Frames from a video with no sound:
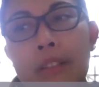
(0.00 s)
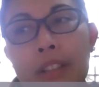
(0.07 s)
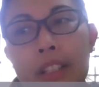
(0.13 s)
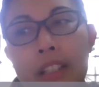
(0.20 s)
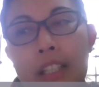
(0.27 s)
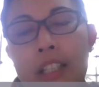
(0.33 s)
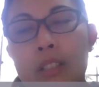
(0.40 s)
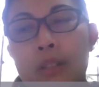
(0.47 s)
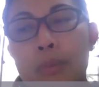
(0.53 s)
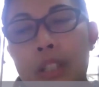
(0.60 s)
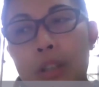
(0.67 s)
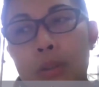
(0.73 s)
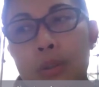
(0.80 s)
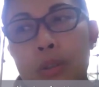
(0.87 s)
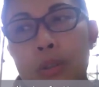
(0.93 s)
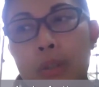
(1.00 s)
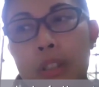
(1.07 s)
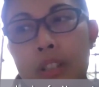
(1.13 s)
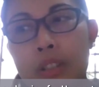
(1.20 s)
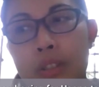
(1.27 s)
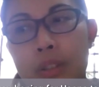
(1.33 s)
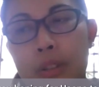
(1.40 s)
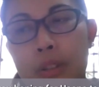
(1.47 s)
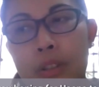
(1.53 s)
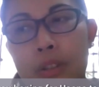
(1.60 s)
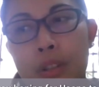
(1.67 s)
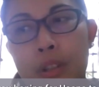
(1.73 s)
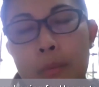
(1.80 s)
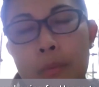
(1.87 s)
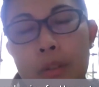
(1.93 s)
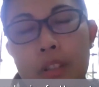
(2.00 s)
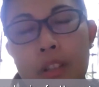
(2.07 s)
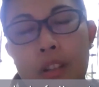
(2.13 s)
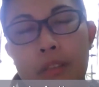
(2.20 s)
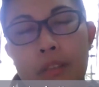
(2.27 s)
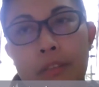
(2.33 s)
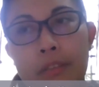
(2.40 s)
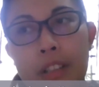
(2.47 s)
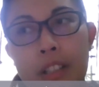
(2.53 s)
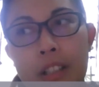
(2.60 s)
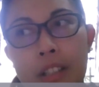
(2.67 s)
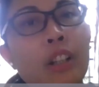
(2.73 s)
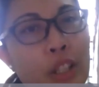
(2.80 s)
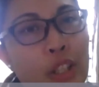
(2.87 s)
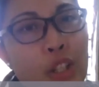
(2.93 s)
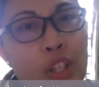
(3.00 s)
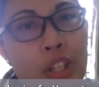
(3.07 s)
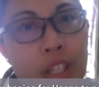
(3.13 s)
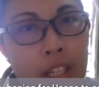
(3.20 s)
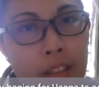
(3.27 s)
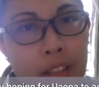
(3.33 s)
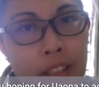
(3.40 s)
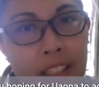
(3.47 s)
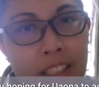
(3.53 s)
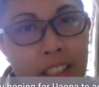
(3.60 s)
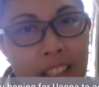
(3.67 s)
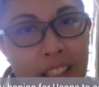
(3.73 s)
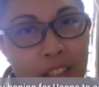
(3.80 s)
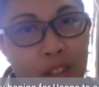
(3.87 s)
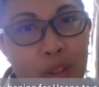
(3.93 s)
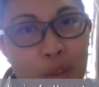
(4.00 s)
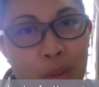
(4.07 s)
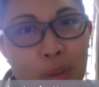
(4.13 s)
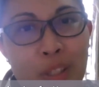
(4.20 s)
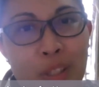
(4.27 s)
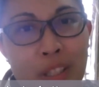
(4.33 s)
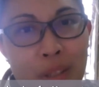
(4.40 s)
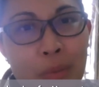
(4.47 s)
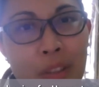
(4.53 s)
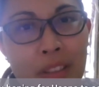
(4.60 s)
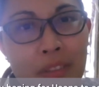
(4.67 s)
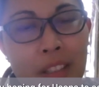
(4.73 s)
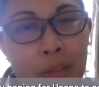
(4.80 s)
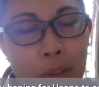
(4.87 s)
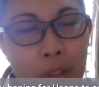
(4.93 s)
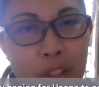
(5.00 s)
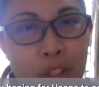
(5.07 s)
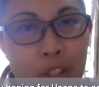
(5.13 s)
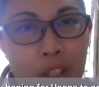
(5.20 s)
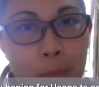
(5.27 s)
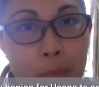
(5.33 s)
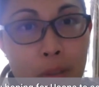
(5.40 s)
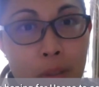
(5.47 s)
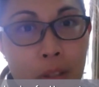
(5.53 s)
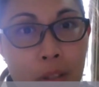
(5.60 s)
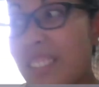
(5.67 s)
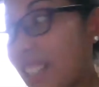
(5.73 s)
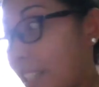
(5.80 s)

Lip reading: of the things we also want to do in terms of knowledge sharing is to do this weaving workshops. I've